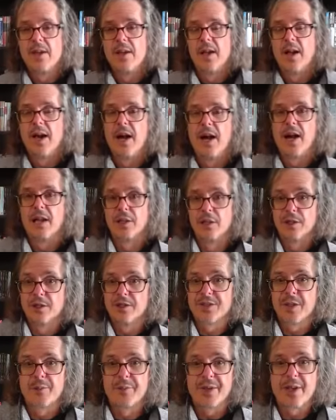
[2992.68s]
uh, learned
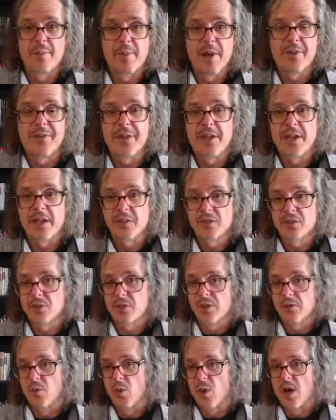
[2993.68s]
something about the history
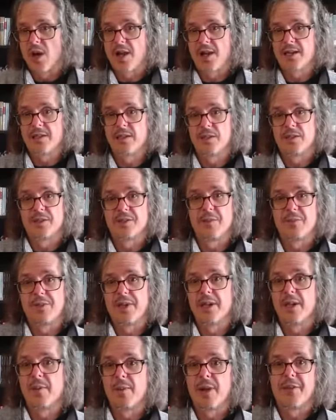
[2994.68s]
of wine, learned
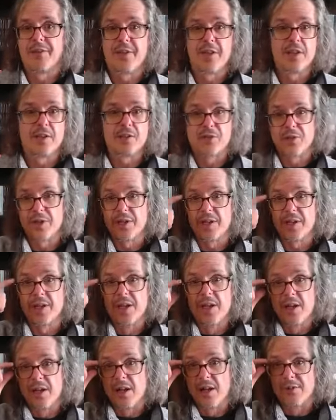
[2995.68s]
something about the history
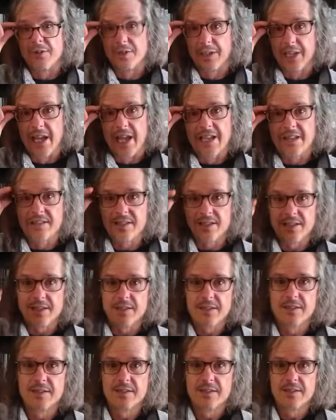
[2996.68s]
of
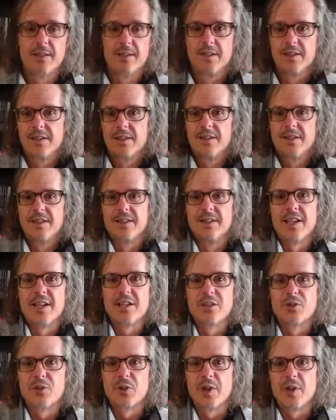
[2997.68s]
lenses, the
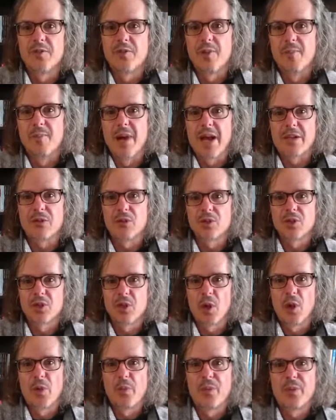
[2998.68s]
history of the
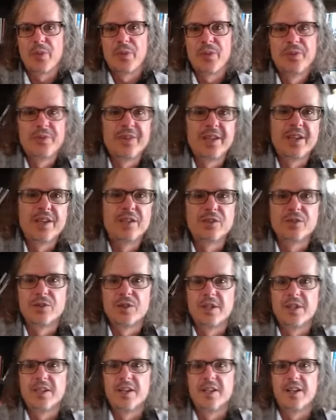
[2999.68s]
microscope, the
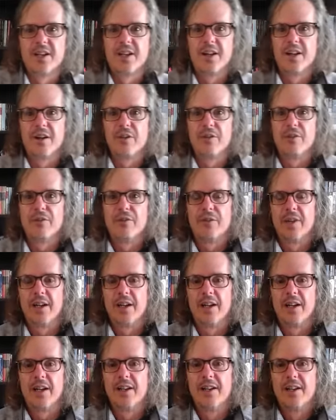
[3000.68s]
history of, uh,